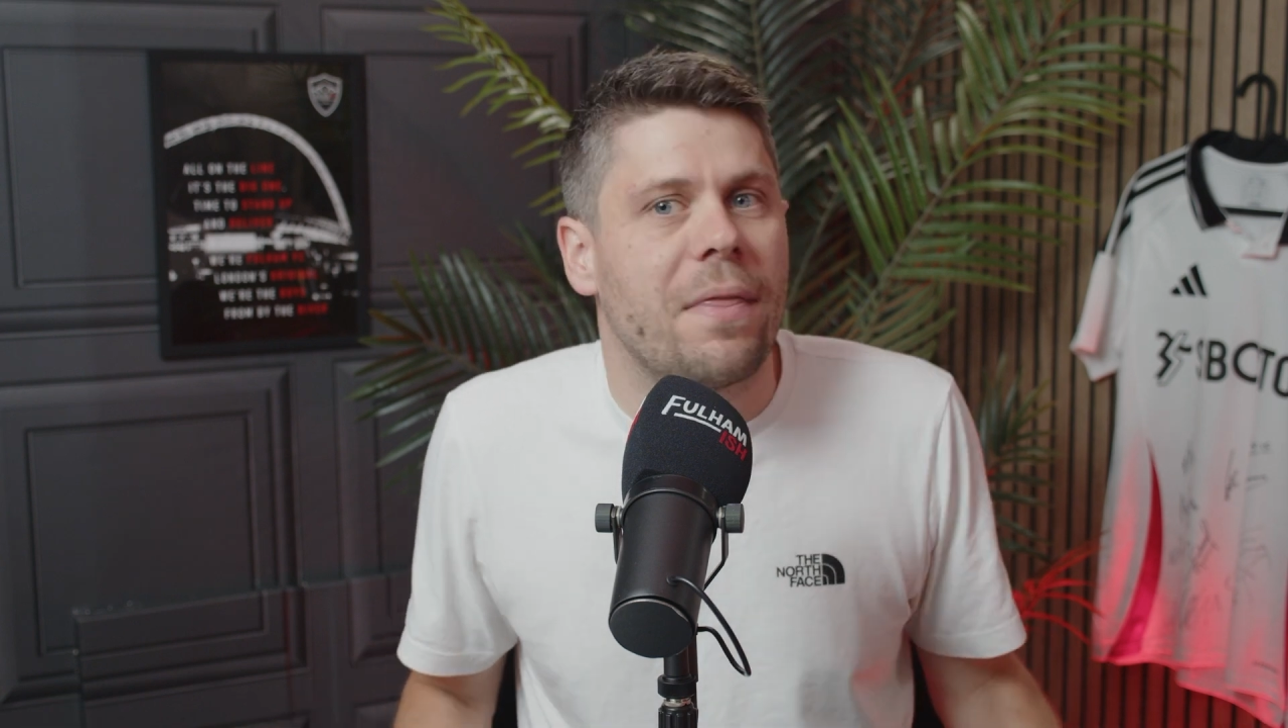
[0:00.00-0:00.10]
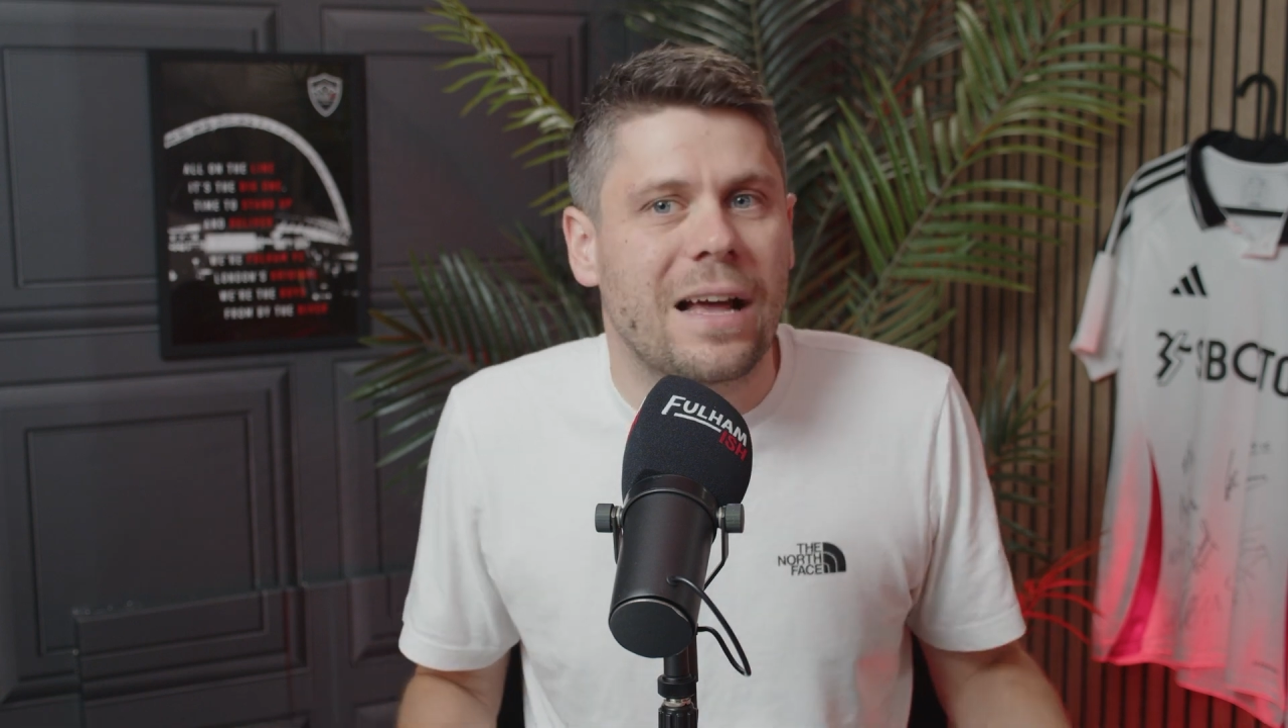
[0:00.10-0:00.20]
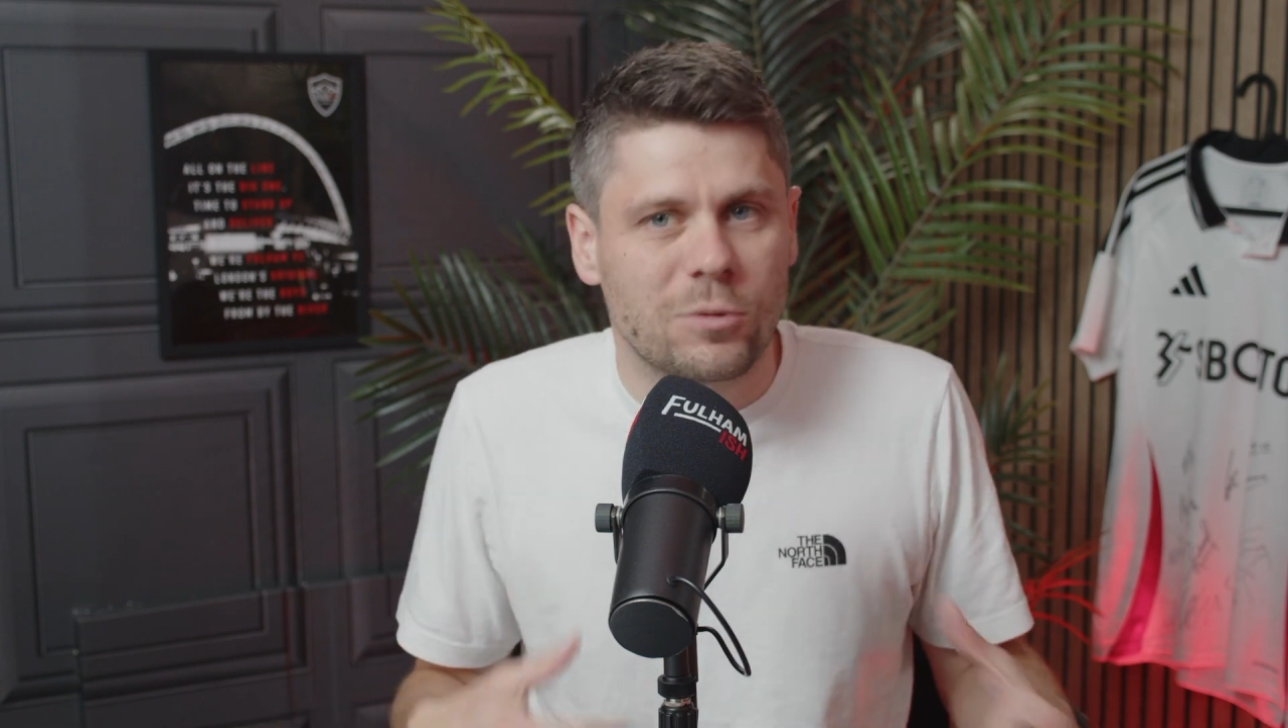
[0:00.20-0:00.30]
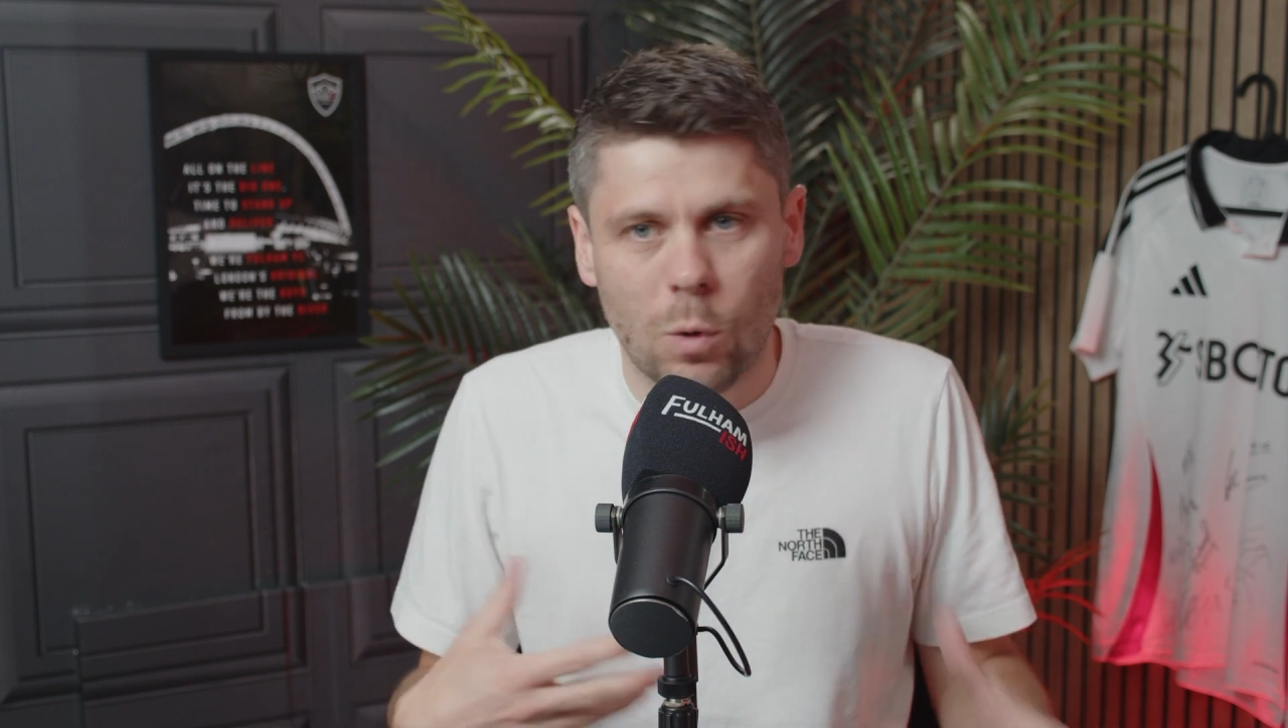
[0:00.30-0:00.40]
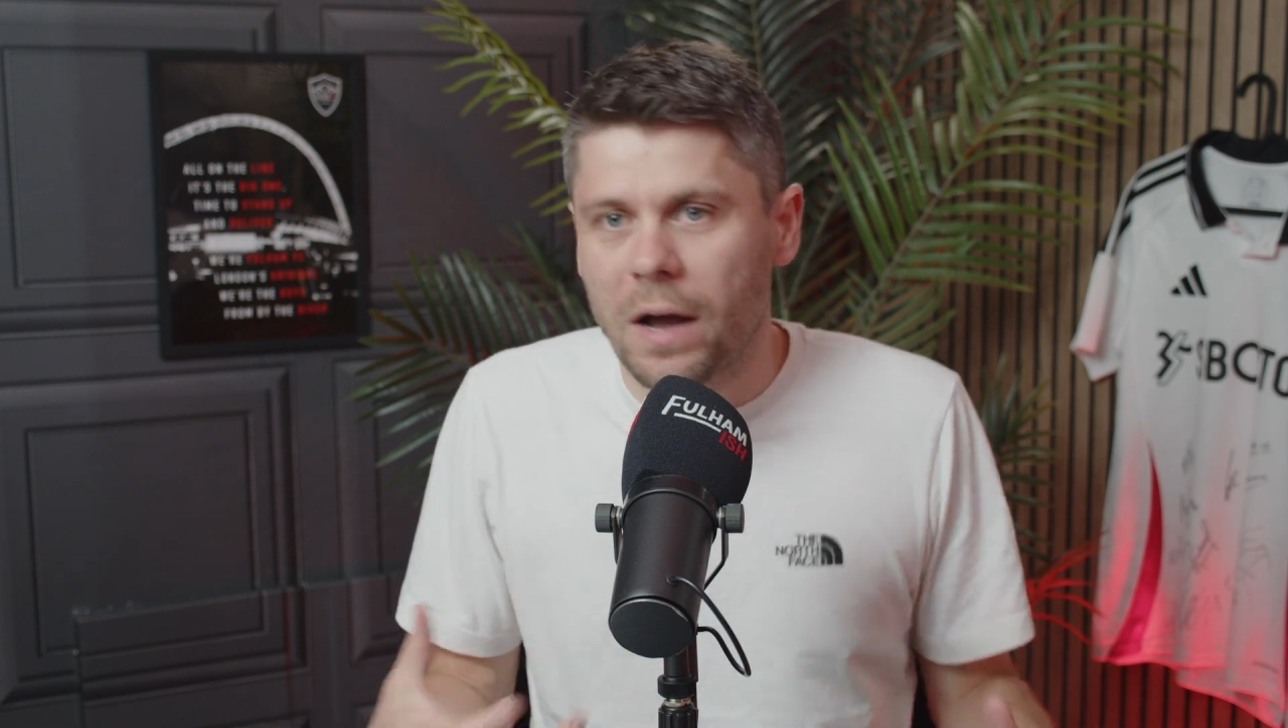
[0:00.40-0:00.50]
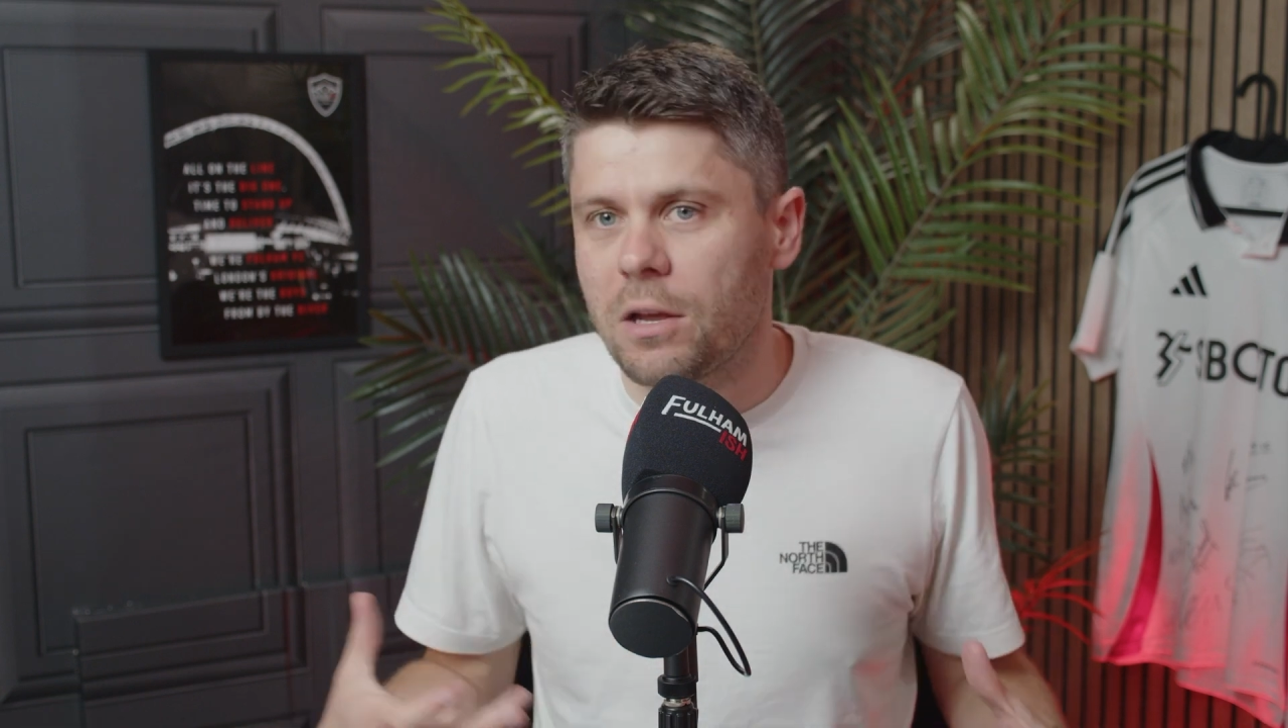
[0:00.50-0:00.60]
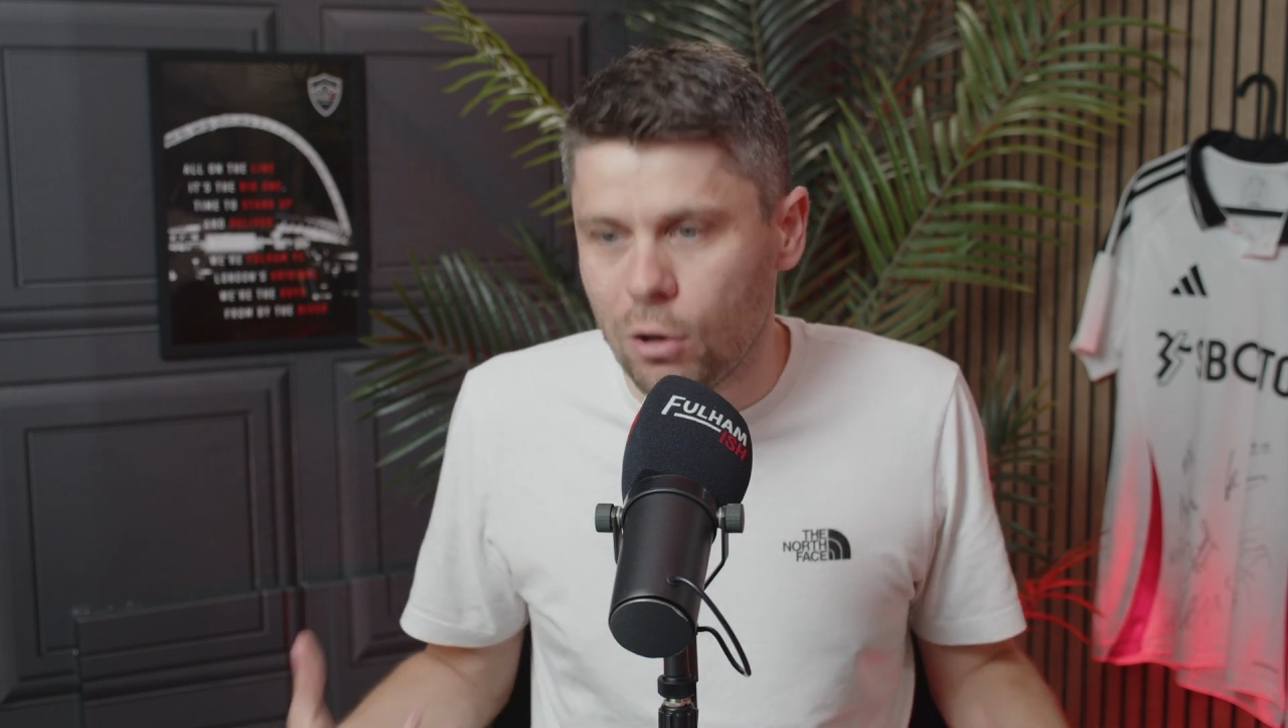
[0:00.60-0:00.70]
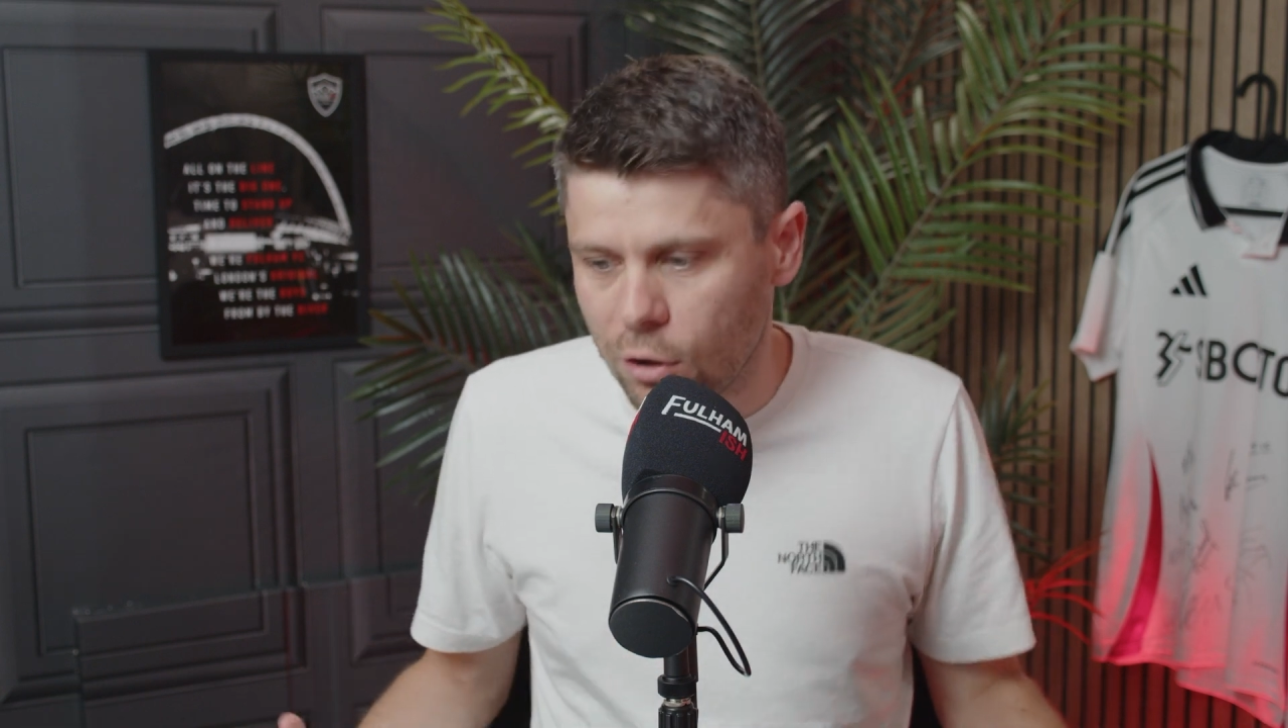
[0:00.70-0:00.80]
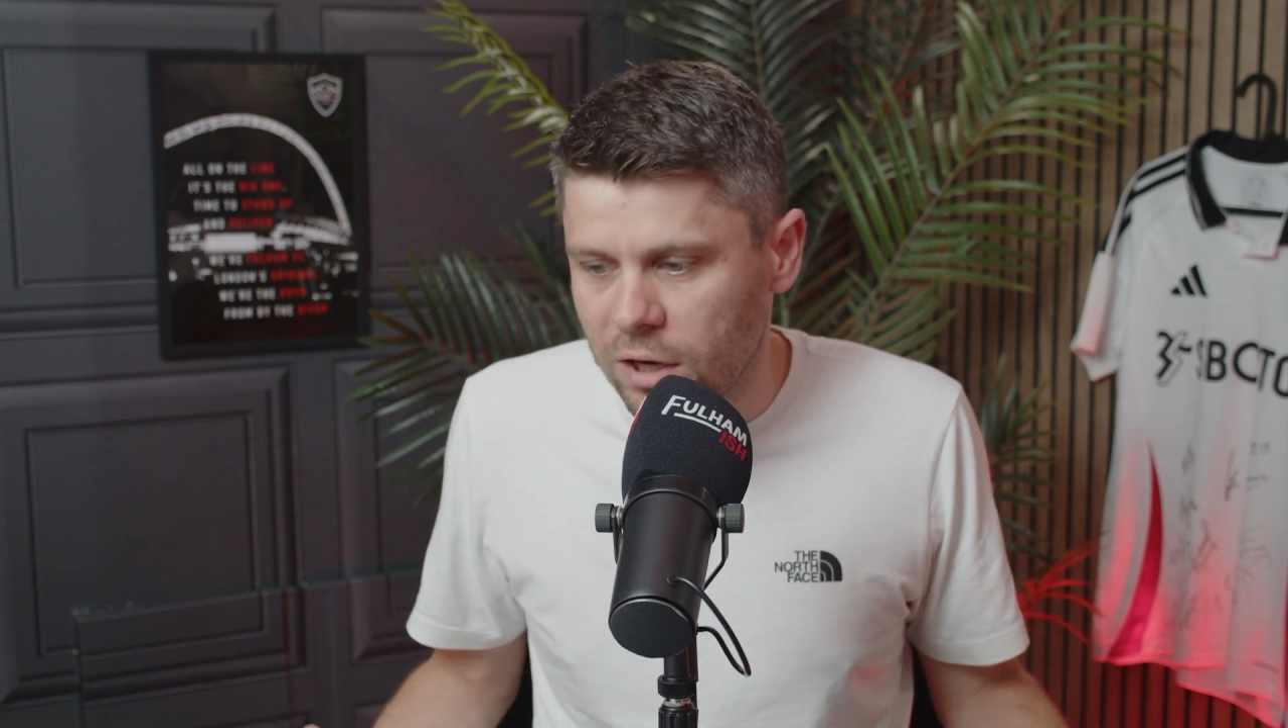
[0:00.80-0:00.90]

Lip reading: That's why you look